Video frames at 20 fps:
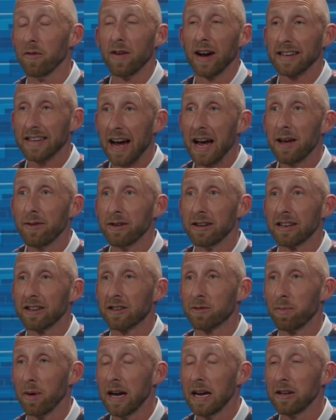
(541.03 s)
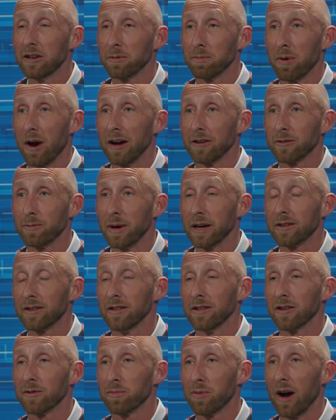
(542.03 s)
In fact, I even explain to prospects
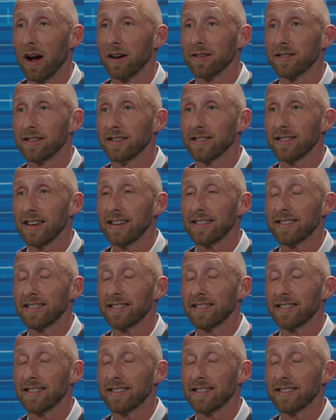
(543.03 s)
in this process, I